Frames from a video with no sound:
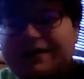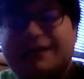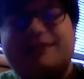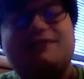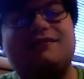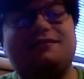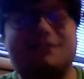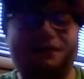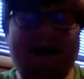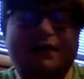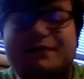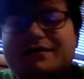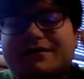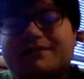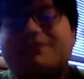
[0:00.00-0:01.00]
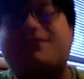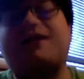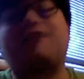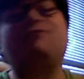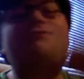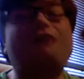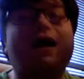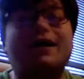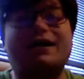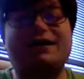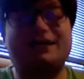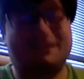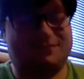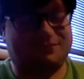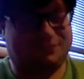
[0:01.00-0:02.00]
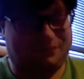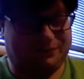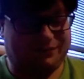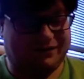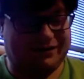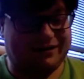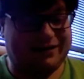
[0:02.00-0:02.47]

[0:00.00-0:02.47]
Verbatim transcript: Since they're nominated, they're like, fuck it, we're